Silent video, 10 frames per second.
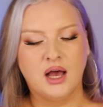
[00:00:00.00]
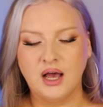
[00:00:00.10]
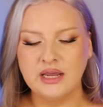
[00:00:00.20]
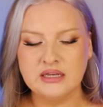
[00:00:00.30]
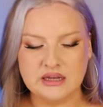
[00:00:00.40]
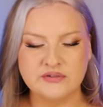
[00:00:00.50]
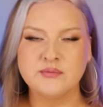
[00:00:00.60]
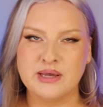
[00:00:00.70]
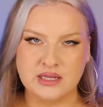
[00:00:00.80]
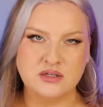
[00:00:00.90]
I never
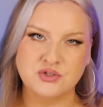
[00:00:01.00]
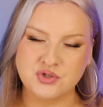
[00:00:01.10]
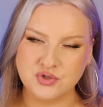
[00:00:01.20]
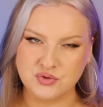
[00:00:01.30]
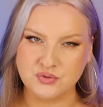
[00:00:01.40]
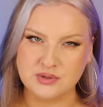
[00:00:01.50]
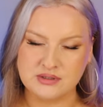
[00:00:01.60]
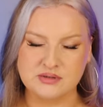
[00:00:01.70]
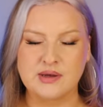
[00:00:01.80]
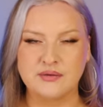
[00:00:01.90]
managed to
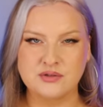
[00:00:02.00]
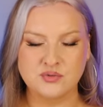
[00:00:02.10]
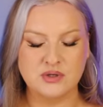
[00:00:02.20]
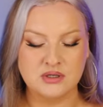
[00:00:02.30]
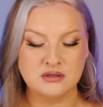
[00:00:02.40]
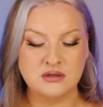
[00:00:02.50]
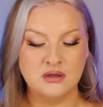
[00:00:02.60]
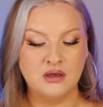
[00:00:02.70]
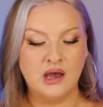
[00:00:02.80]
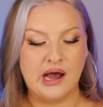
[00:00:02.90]
smell this one.
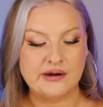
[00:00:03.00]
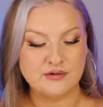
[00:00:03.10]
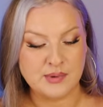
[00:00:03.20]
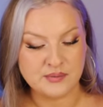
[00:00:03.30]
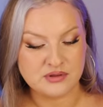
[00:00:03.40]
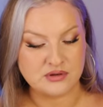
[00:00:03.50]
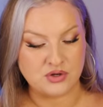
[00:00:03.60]
I remember the